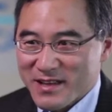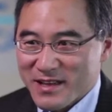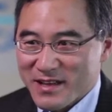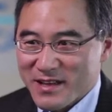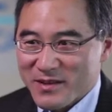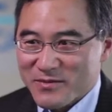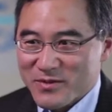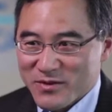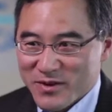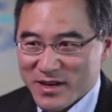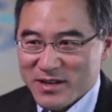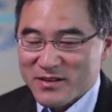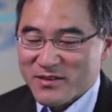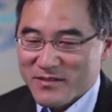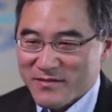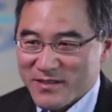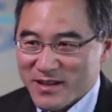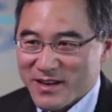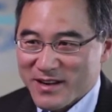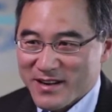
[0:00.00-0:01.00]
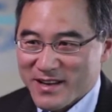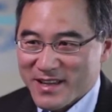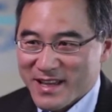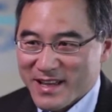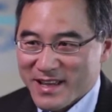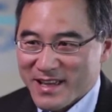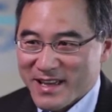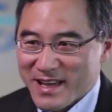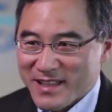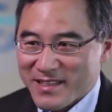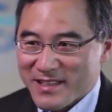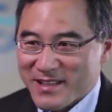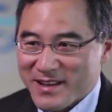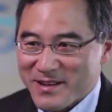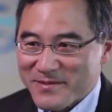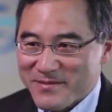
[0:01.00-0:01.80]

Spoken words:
and I'm Director of the Cardiac Cath